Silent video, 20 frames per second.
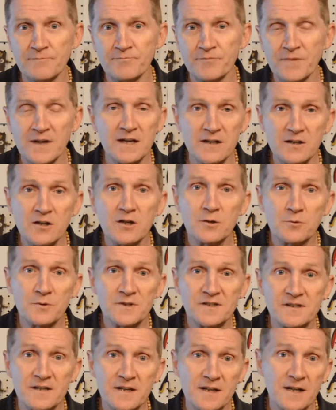along
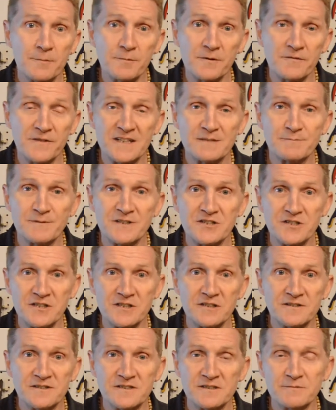with a couple of Xbee
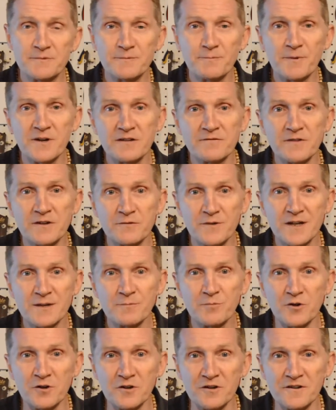shields and some SparkFun
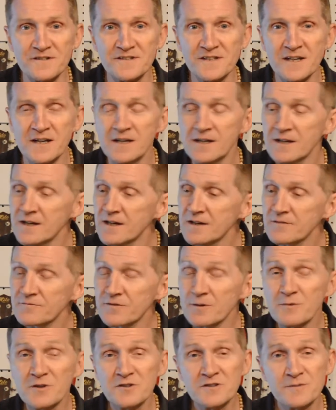Redboards.
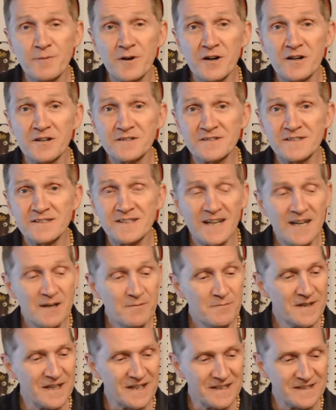From those parts
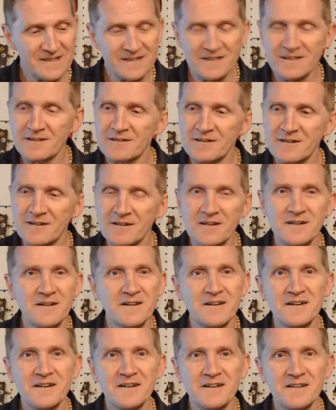came this,
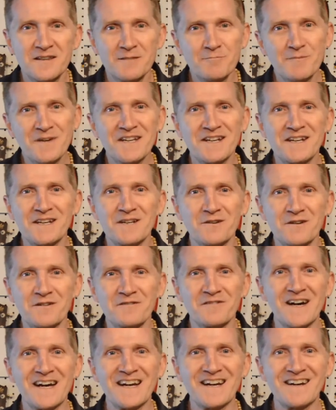the meeting
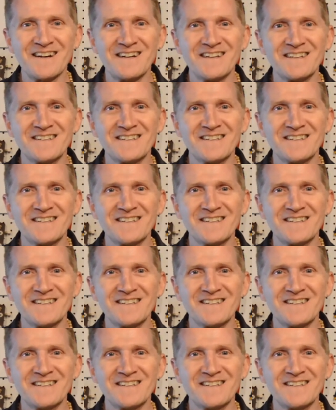notifier.